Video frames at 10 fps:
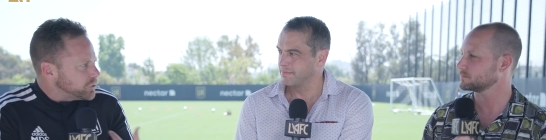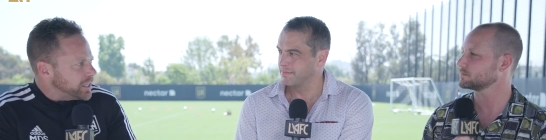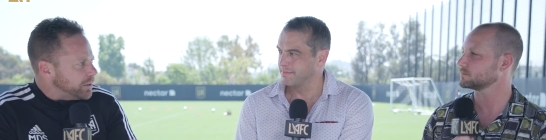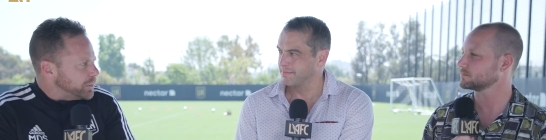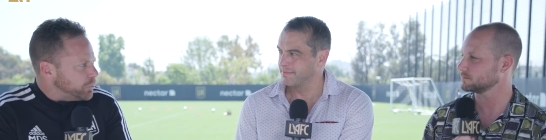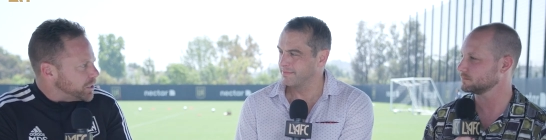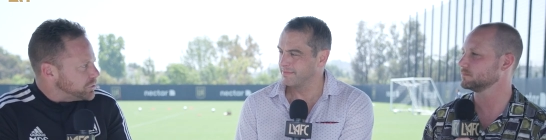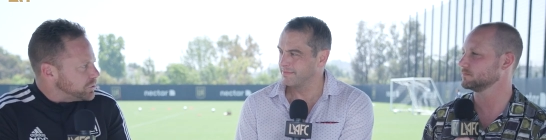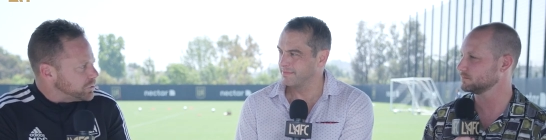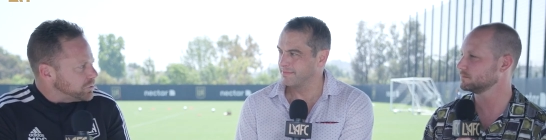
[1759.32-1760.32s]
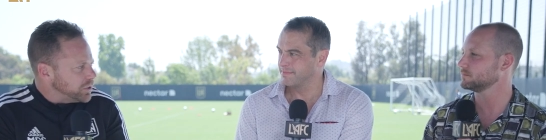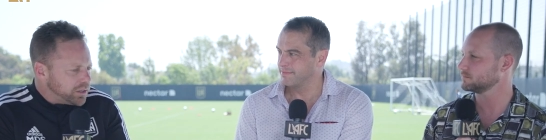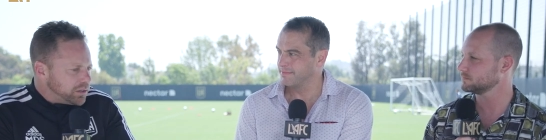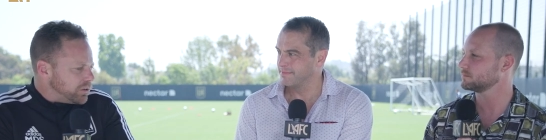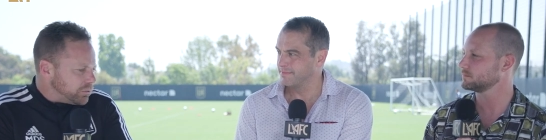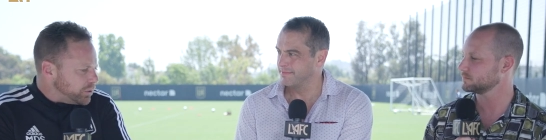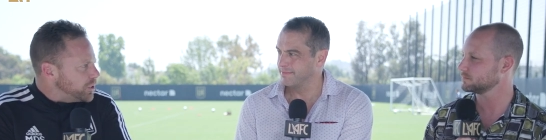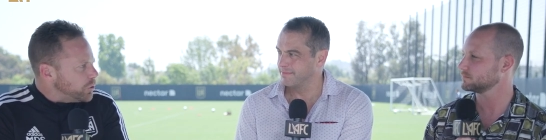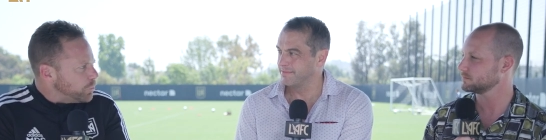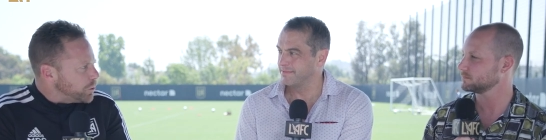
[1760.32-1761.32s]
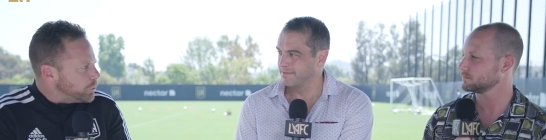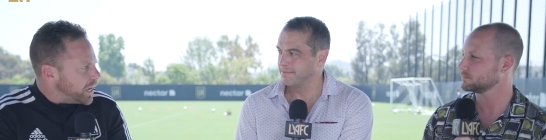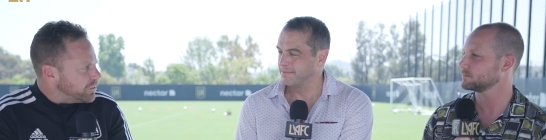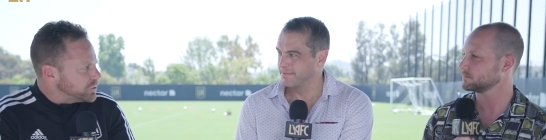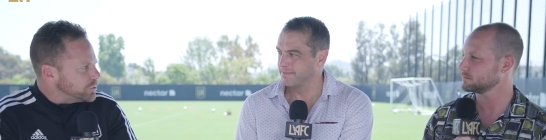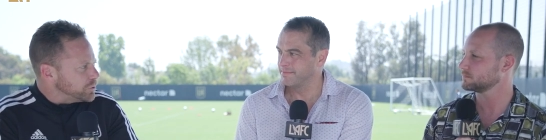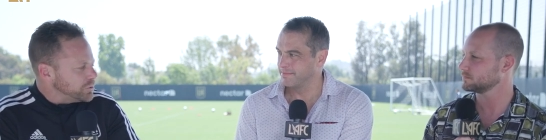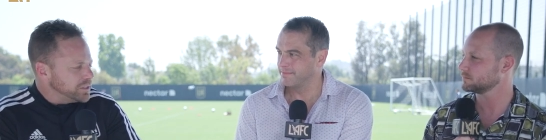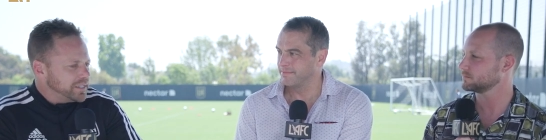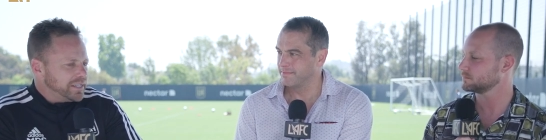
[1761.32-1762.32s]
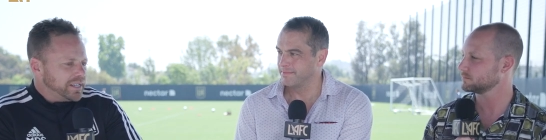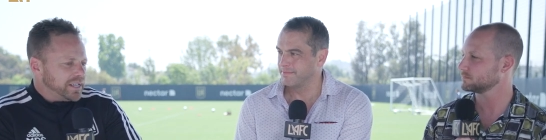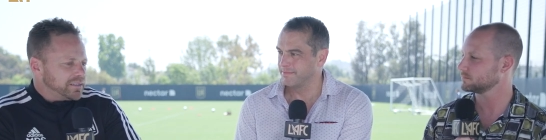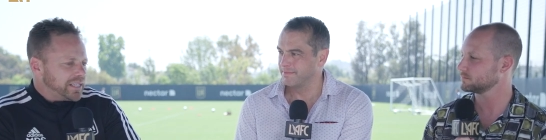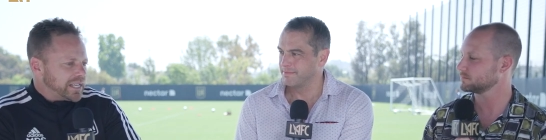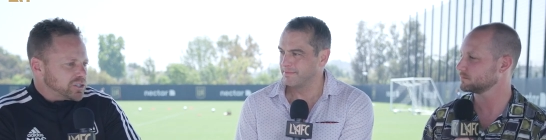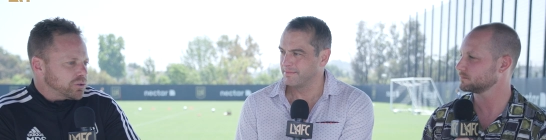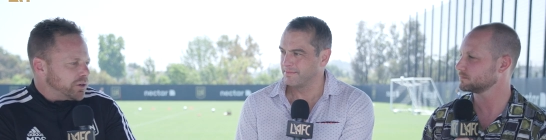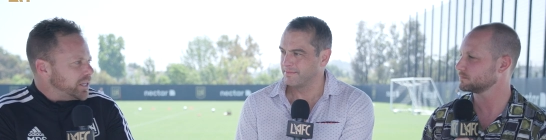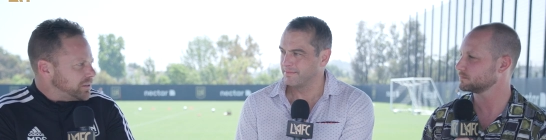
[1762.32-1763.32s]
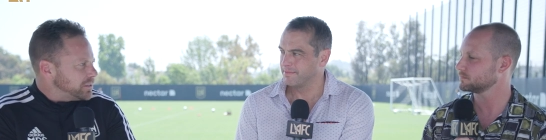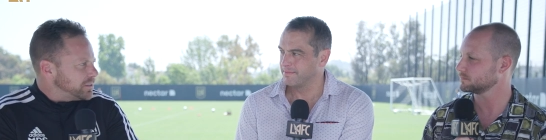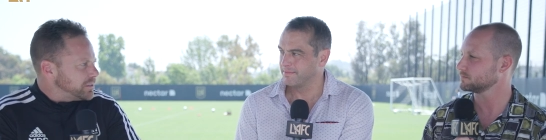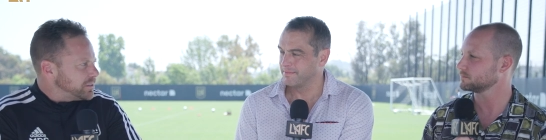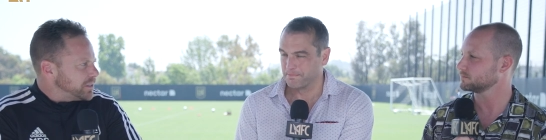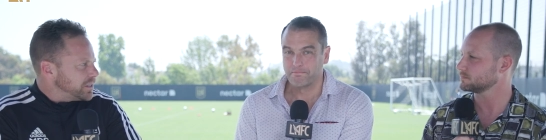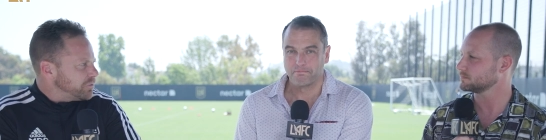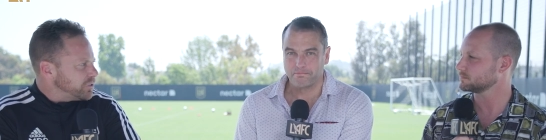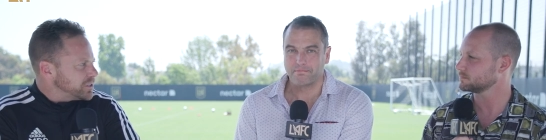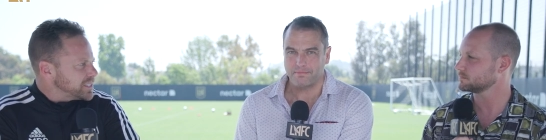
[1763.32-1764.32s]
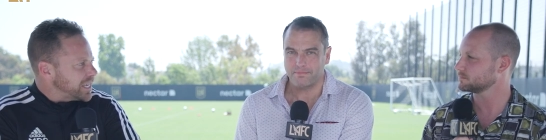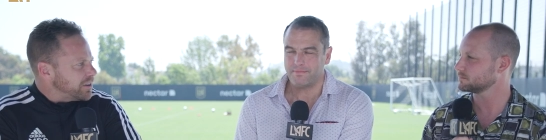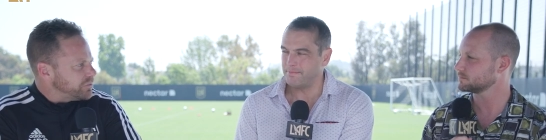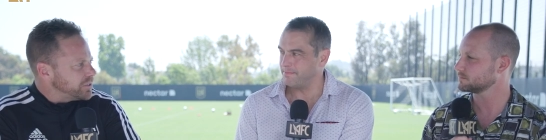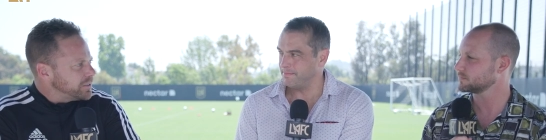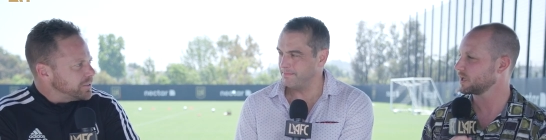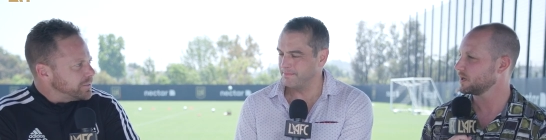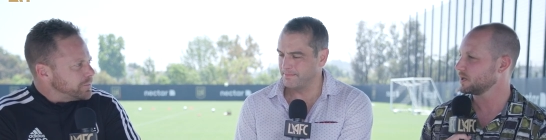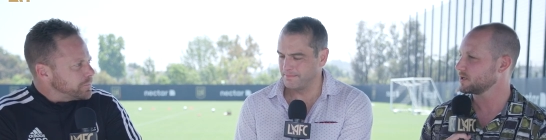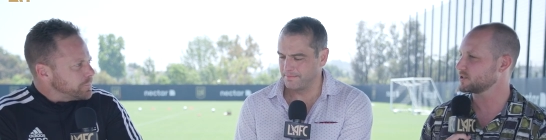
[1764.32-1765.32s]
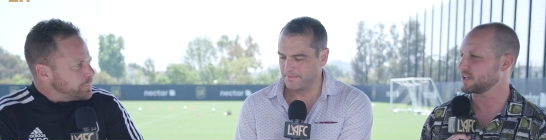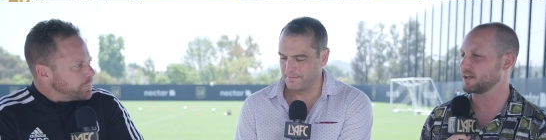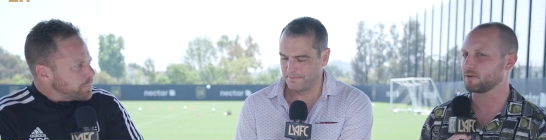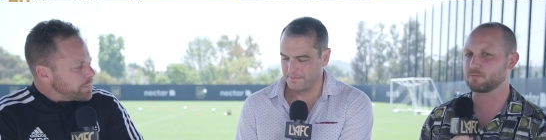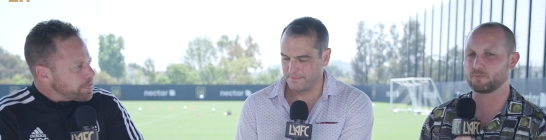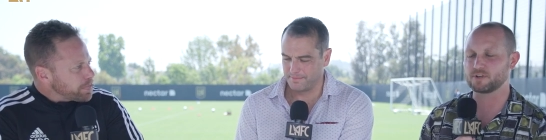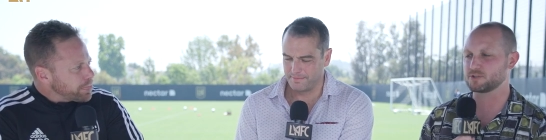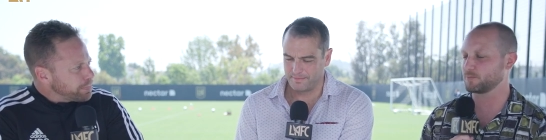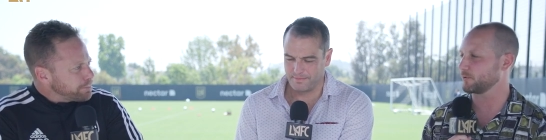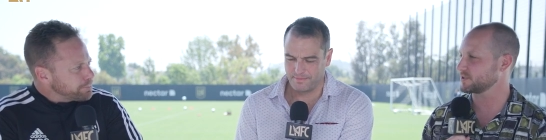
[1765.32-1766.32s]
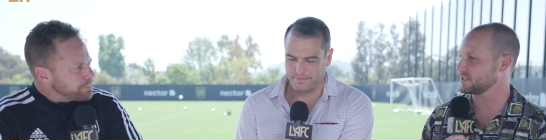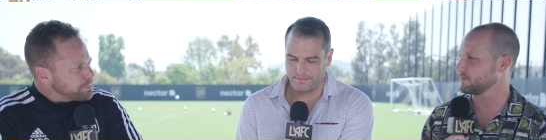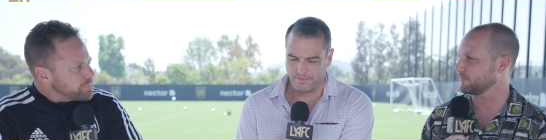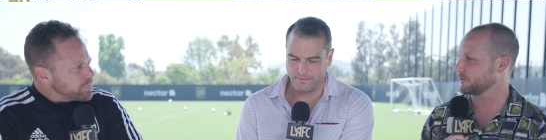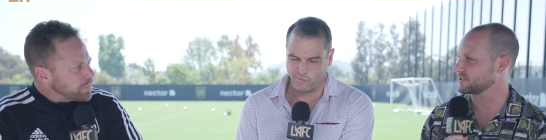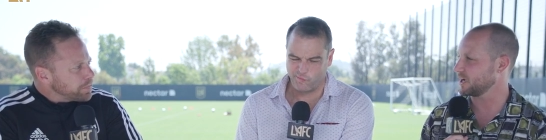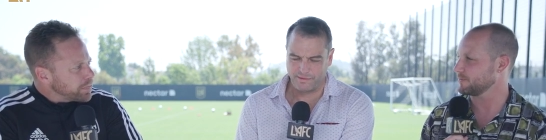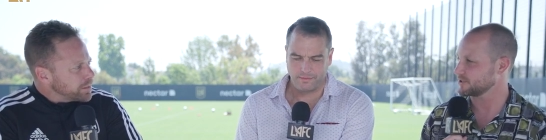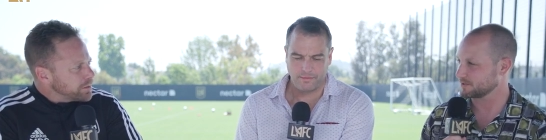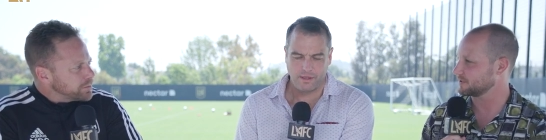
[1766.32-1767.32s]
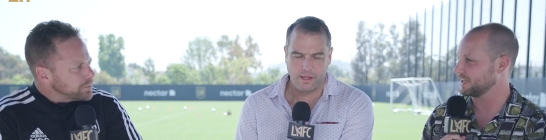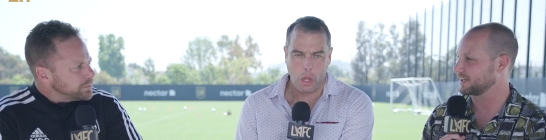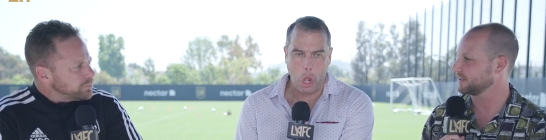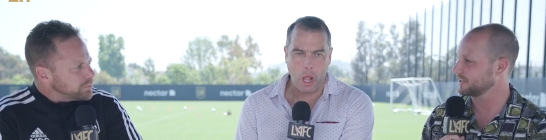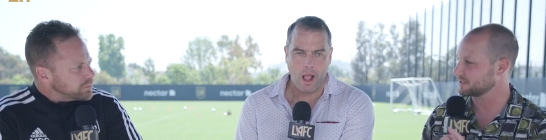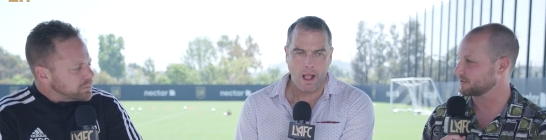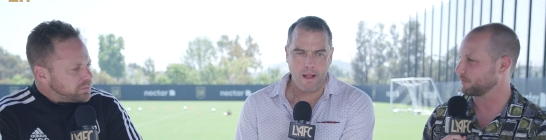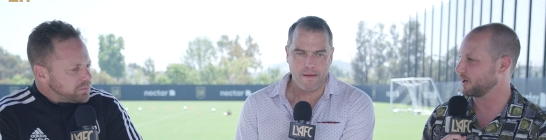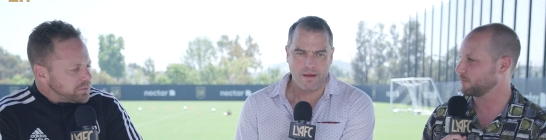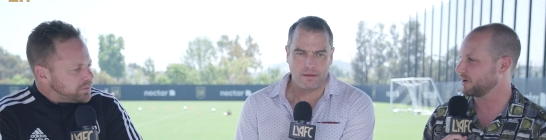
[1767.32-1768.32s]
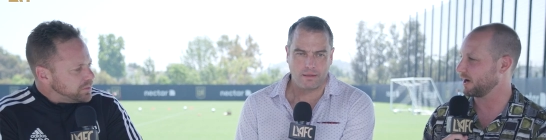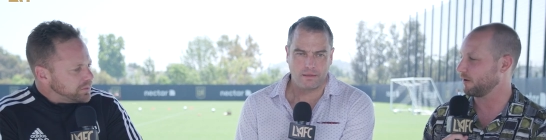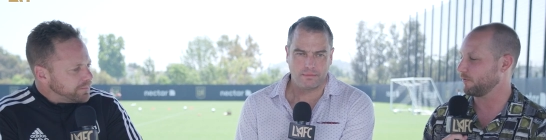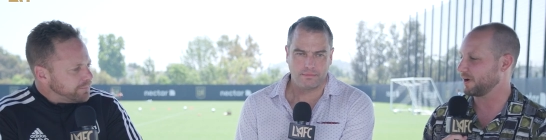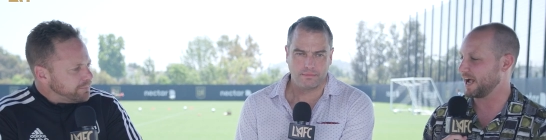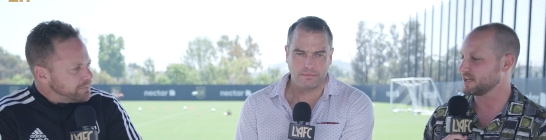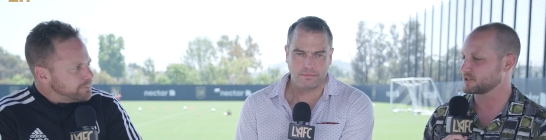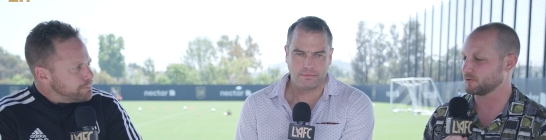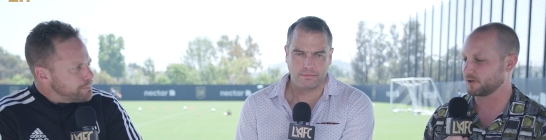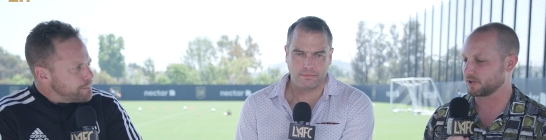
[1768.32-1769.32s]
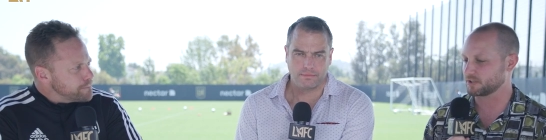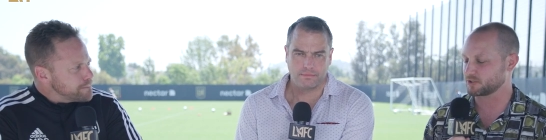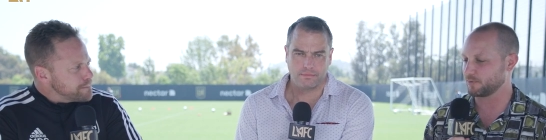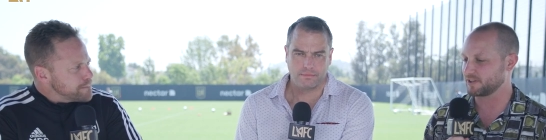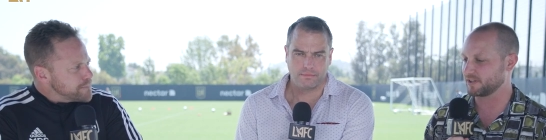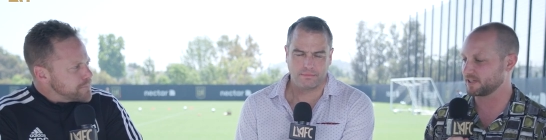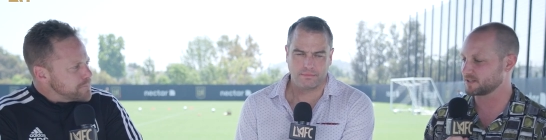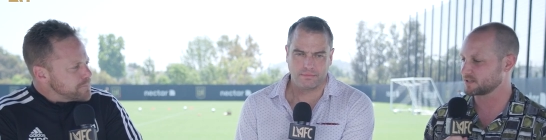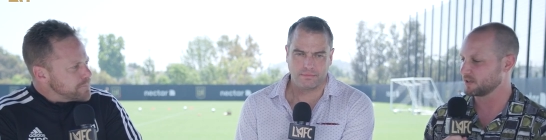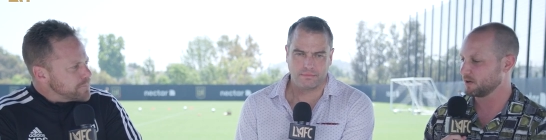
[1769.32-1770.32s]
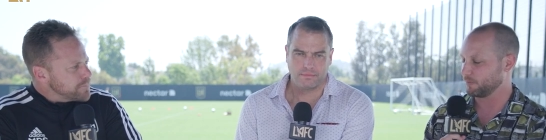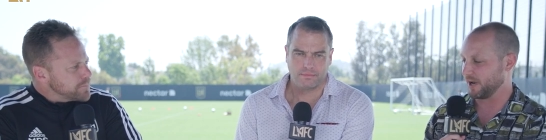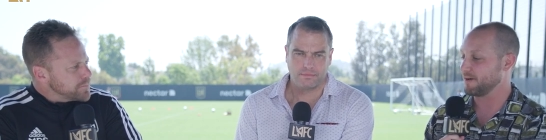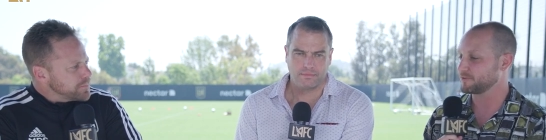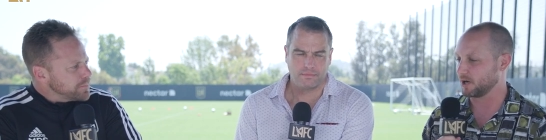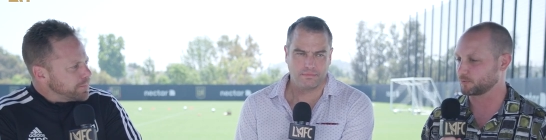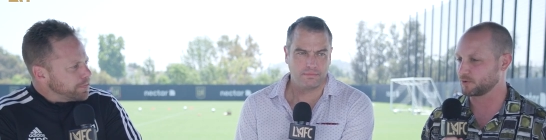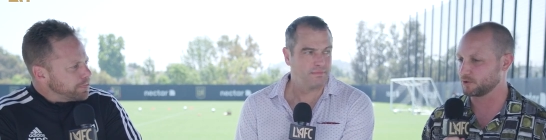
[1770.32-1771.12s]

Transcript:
Speaker 1: to tell me what to do. No, we know what we have to do, and that's great for a staff.
Speaker 2: You said that when you spoke with Steve the first time, it clicked right away. I want to ask you, because so many things, when I've talked with